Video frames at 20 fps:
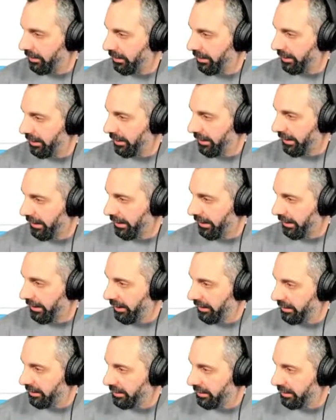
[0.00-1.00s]

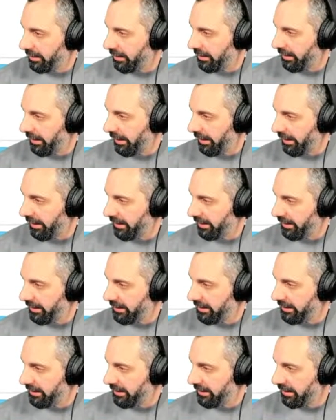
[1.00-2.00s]
And in the
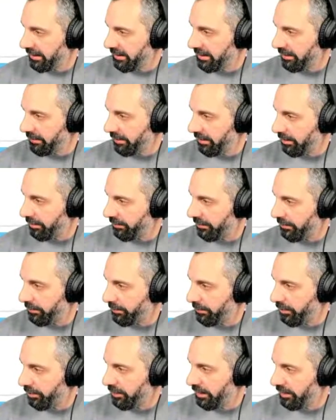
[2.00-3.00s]
index CSS/HTML of the
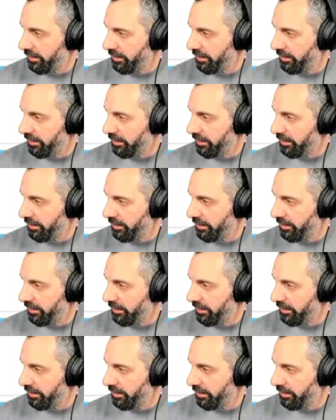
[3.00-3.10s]
products